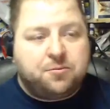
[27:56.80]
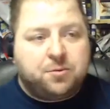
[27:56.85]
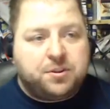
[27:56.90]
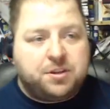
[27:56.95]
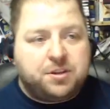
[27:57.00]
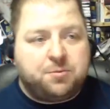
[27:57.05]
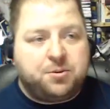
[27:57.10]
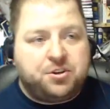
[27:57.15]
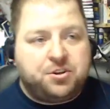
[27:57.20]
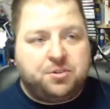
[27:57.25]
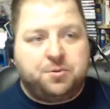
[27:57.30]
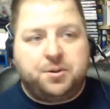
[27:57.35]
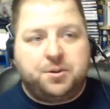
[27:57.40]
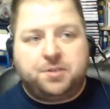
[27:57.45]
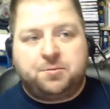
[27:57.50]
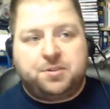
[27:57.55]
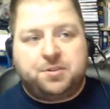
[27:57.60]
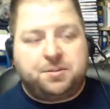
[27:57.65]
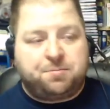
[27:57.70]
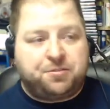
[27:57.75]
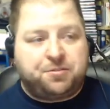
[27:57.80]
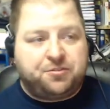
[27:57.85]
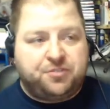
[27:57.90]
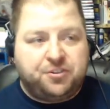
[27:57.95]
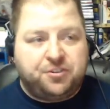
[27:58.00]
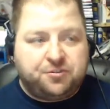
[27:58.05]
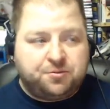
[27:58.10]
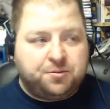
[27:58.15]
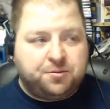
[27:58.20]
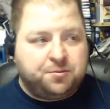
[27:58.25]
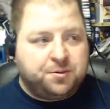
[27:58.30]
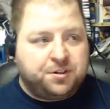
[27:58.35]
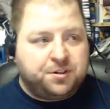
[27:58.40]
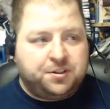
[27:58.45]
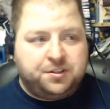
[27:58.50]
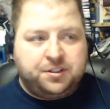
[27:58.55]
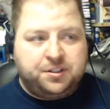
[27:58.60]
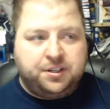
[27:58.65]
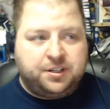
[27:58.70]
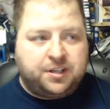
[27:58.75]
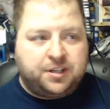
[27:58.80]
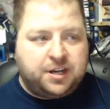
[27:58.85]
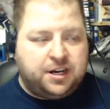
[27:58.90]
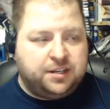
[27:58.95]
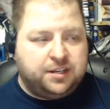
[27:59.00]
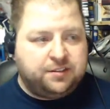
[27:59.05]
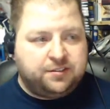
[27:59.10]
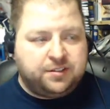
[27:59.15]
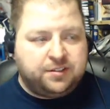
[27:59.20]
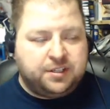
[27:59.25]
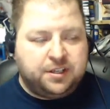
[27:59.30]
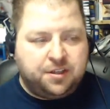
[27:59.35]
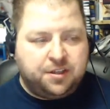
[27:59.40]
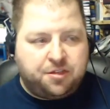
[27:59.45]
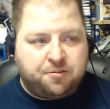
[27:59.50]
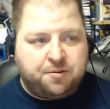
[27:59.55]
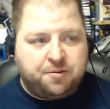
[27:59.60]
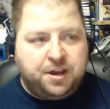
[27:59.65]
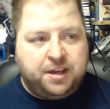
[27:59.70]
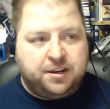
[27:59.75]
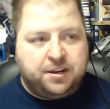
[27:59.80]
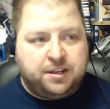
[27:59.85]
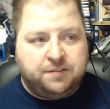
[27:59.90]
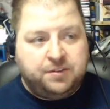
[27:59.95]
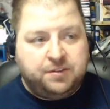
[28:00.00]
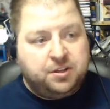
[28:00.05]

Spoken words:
what they were doing with the procedural world and constantly a threat, even